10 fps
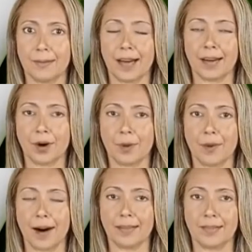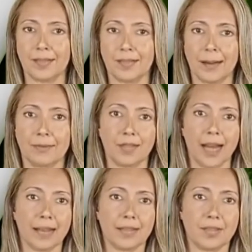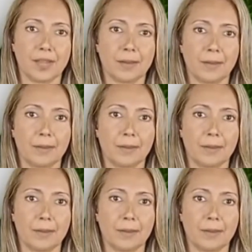Give your breath the sniff test.